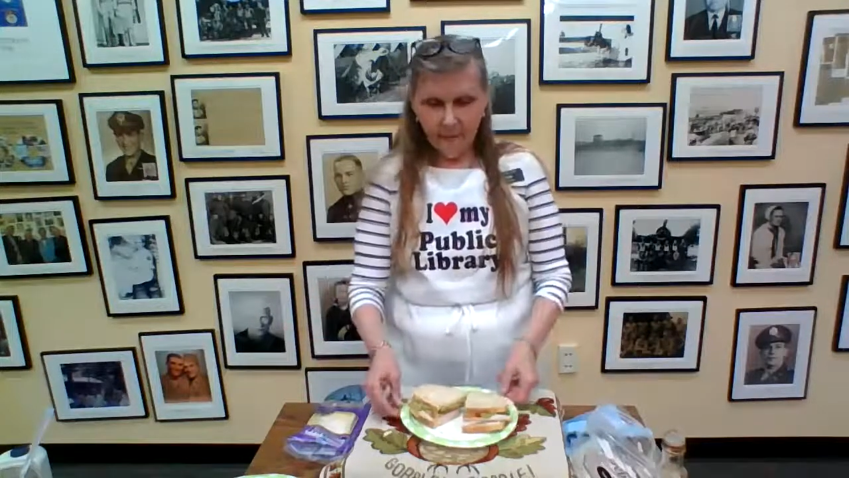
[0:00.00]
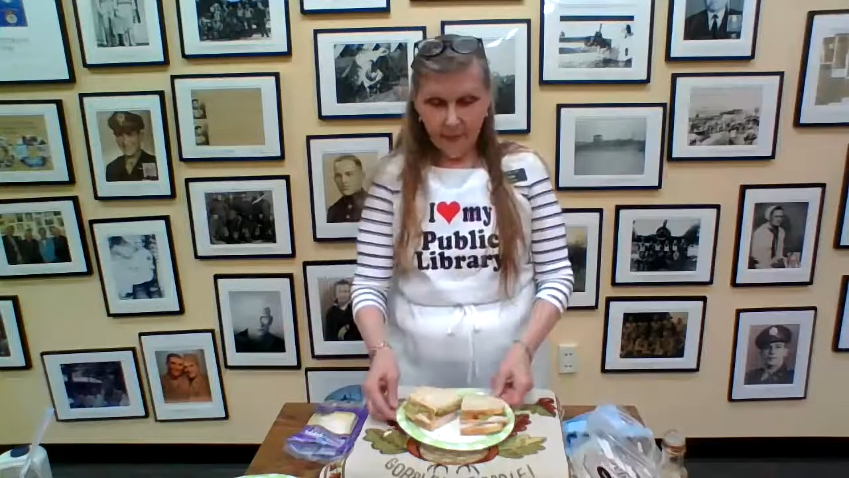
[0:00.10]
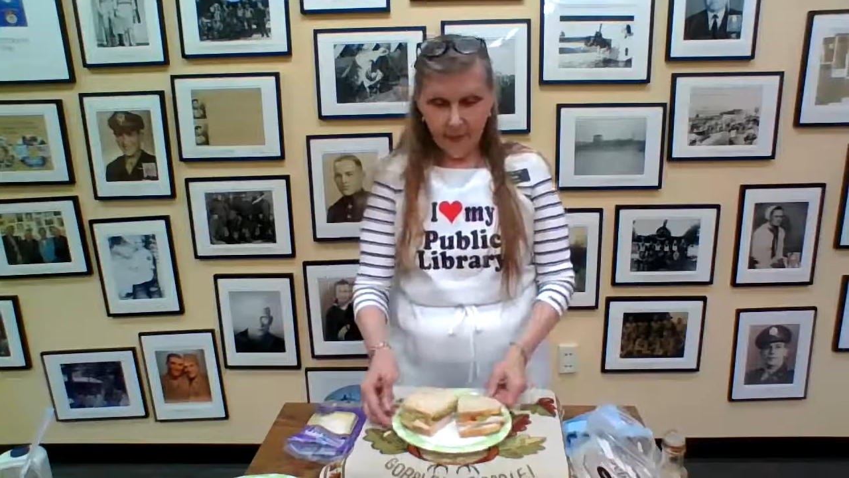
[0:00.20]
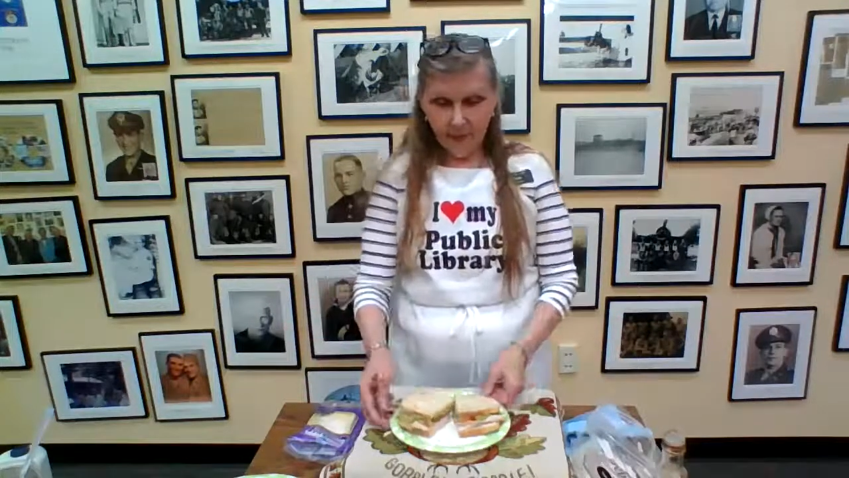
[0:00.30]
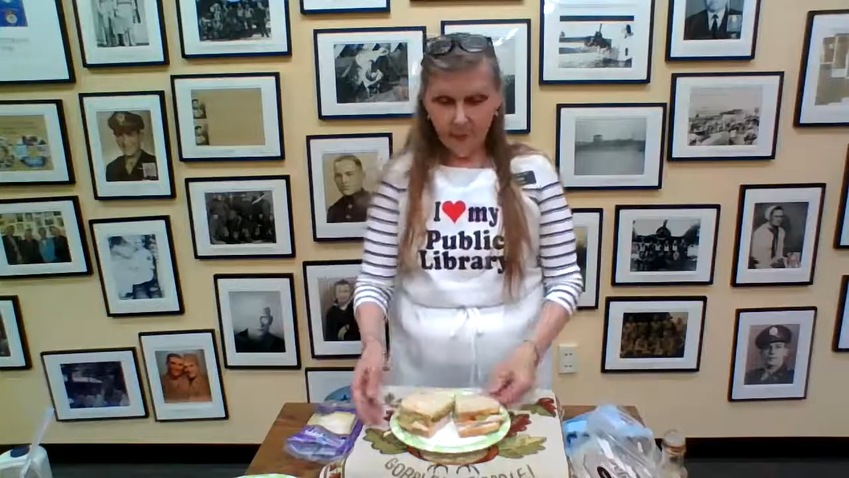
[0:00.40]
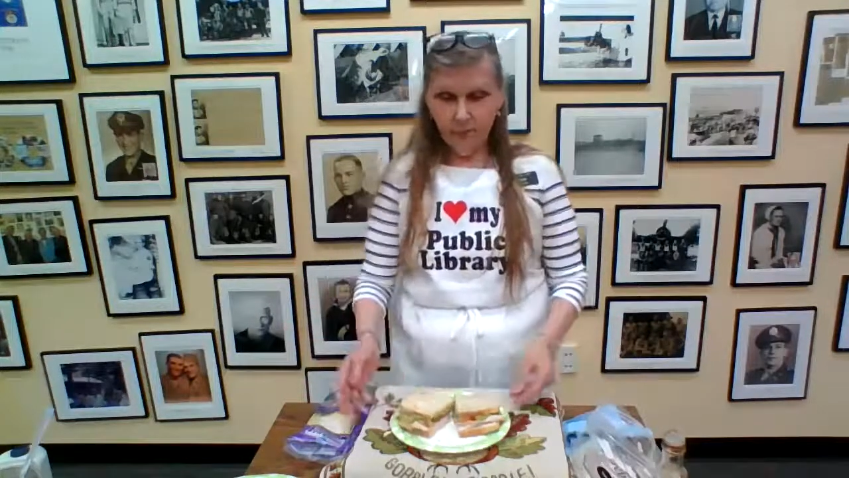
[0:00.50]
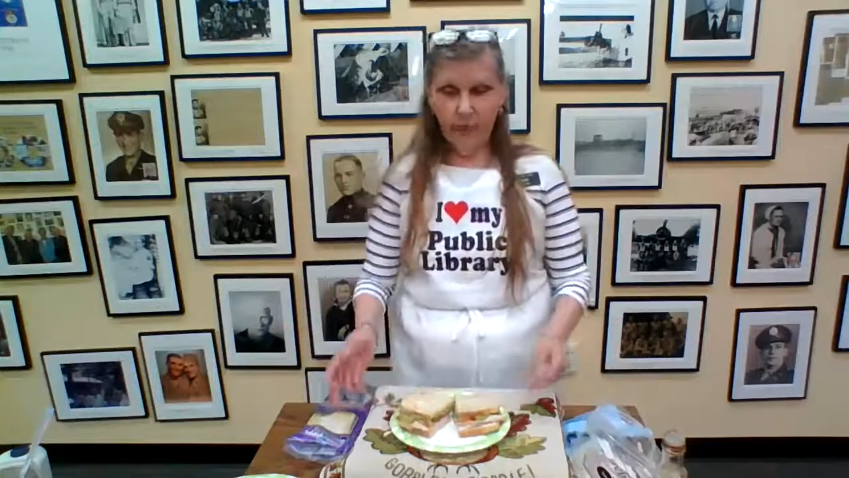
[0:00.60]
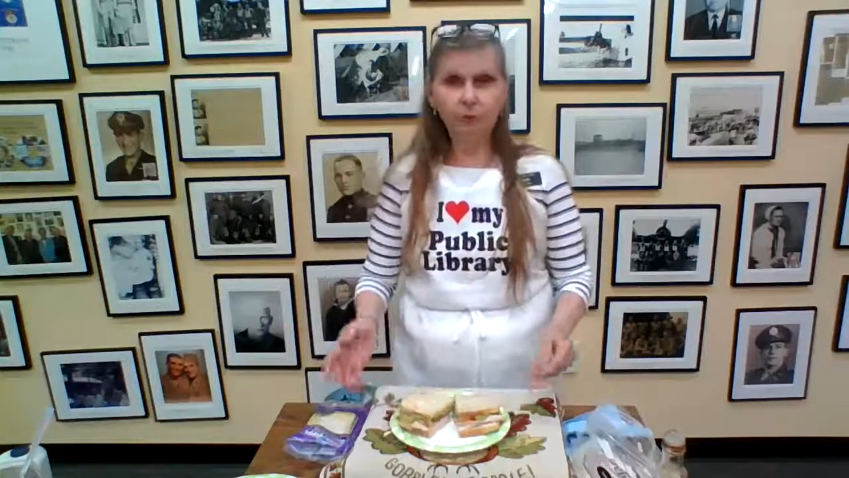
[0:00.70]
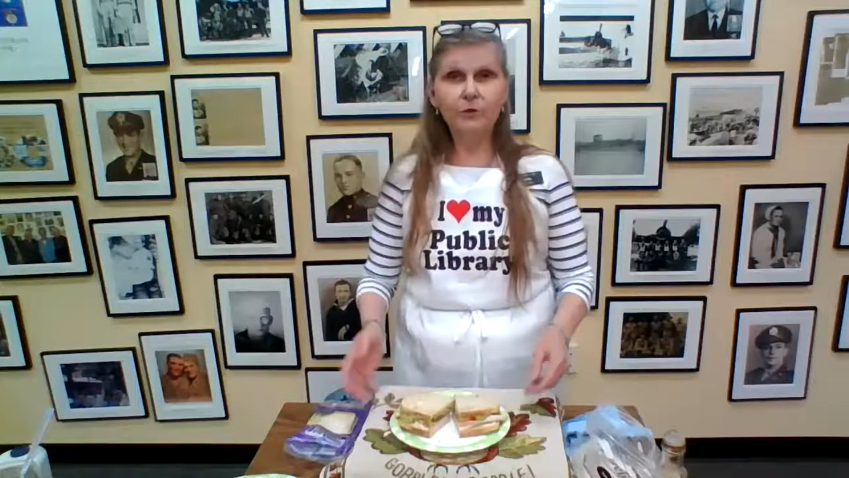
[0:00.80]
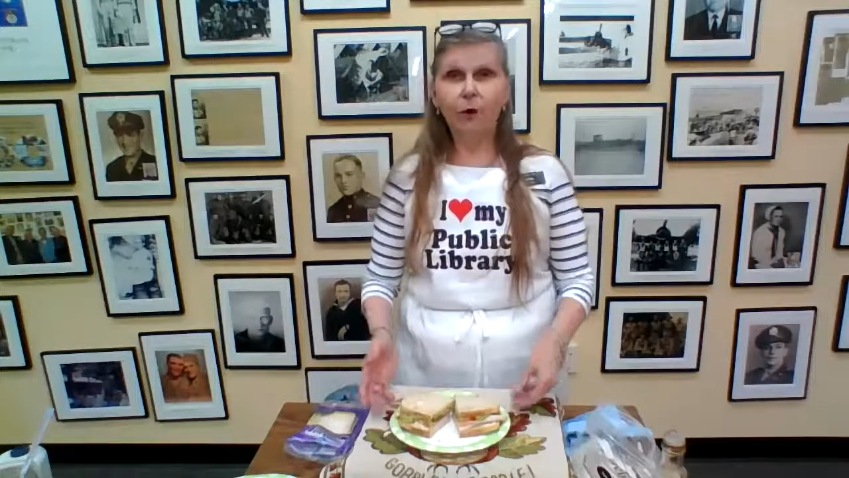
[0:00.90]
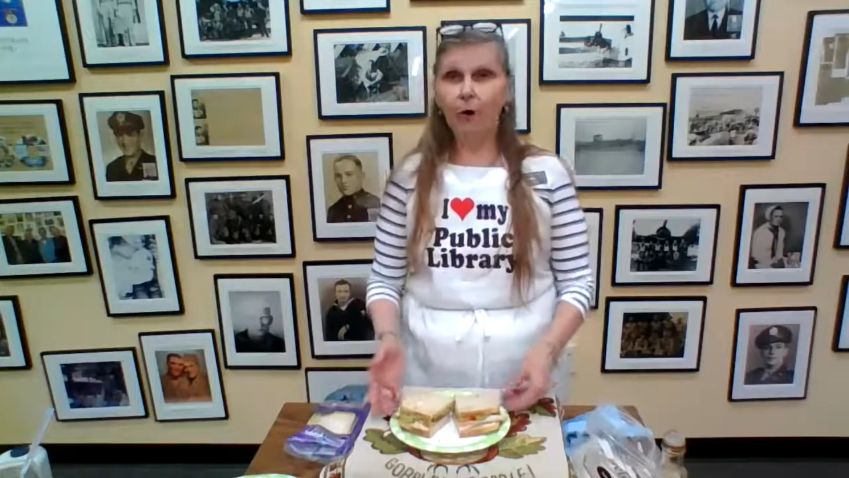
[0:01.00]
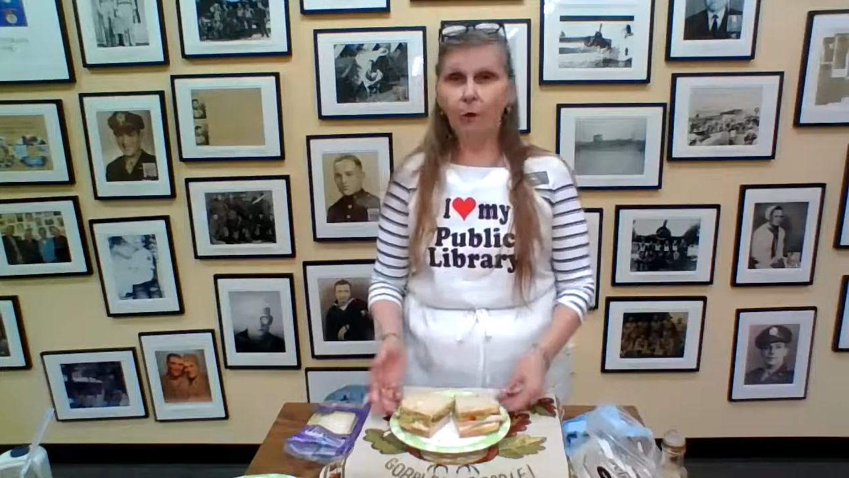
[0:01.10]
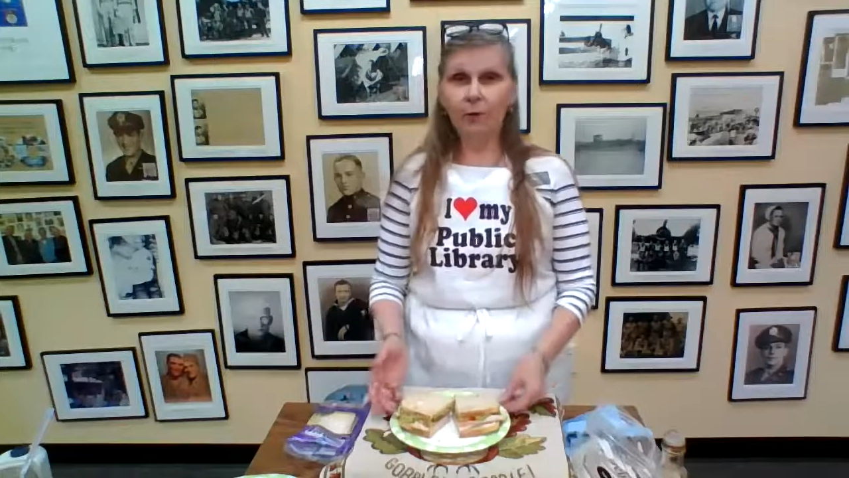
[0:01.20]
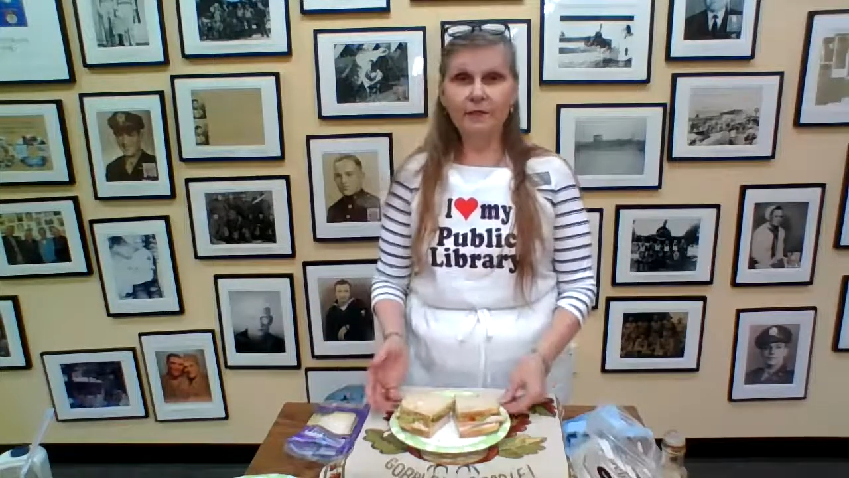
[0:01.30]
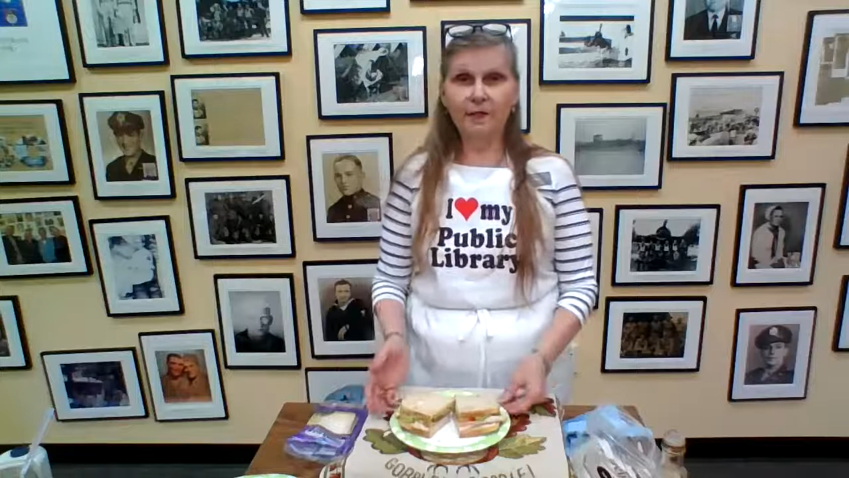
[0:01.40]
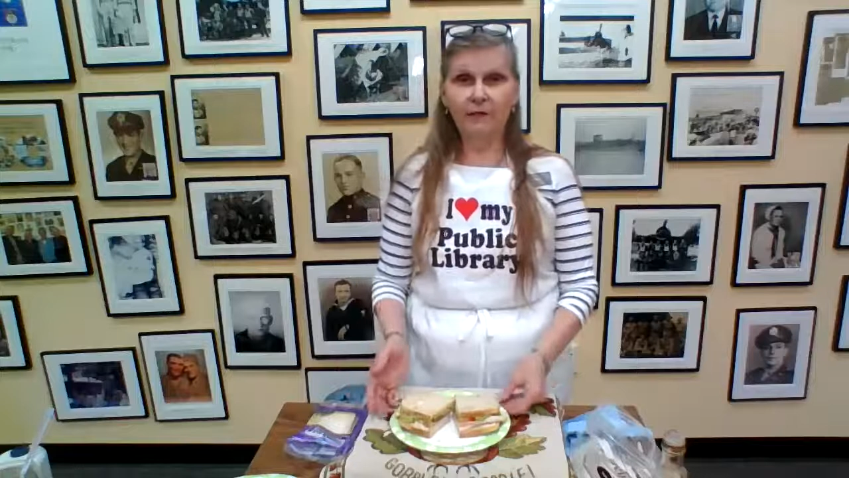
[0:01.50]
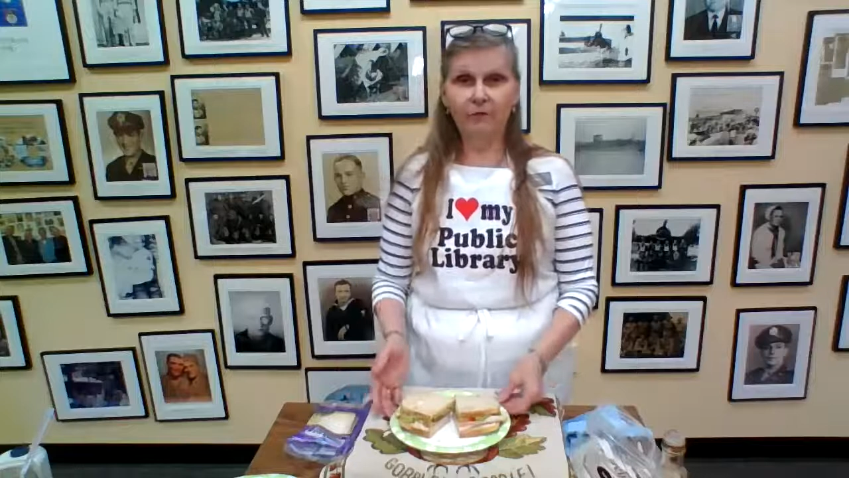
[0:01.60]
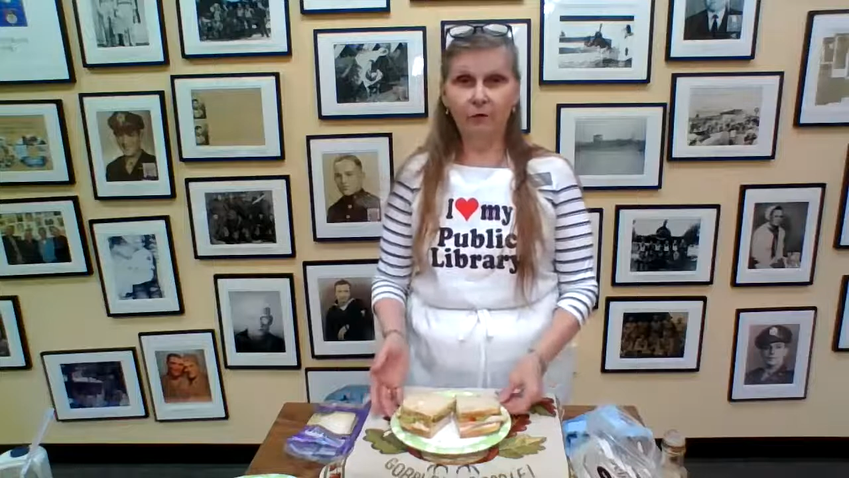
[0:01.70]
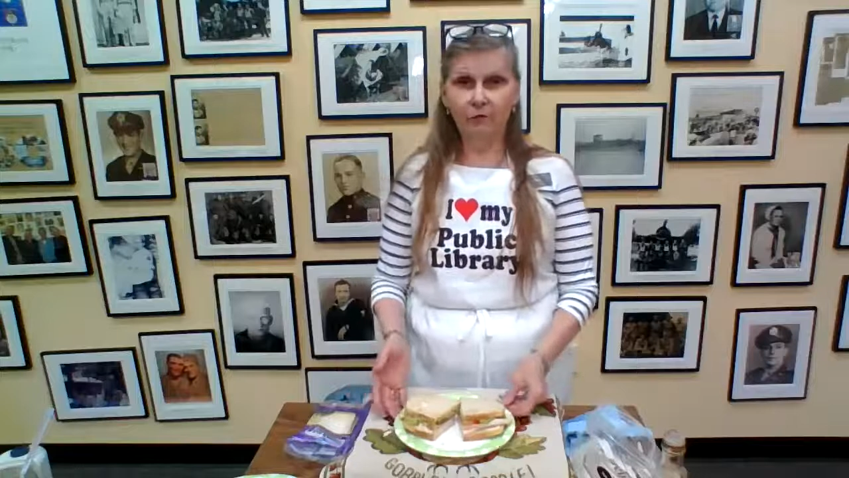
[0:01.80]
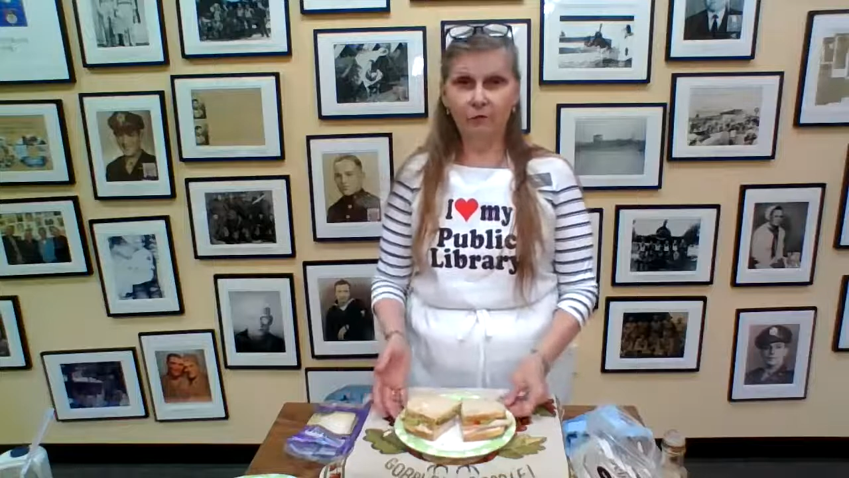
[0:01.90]
But there was always
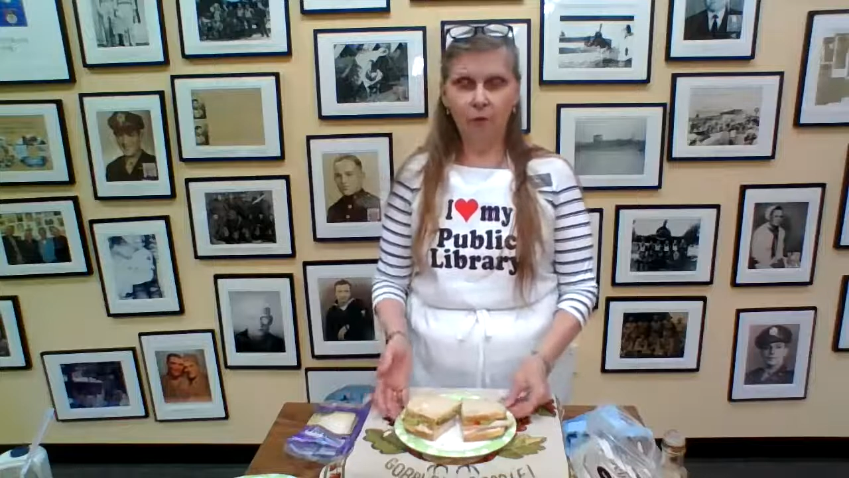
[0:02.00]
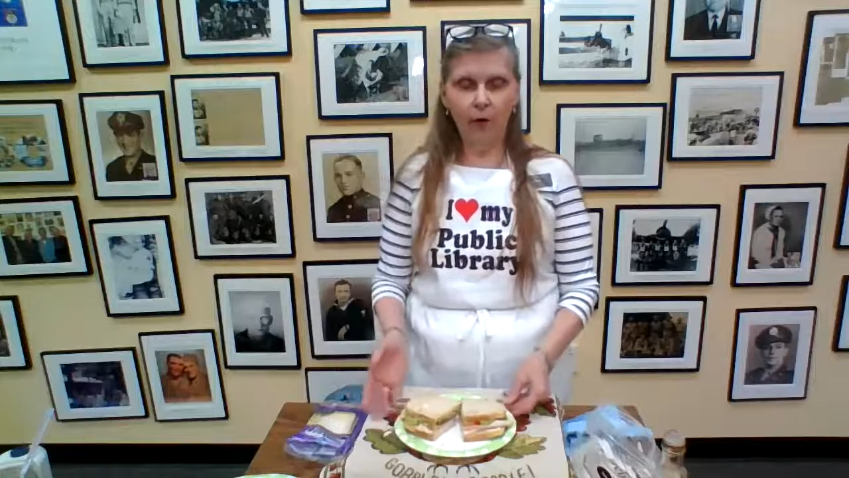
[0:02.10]
leftovers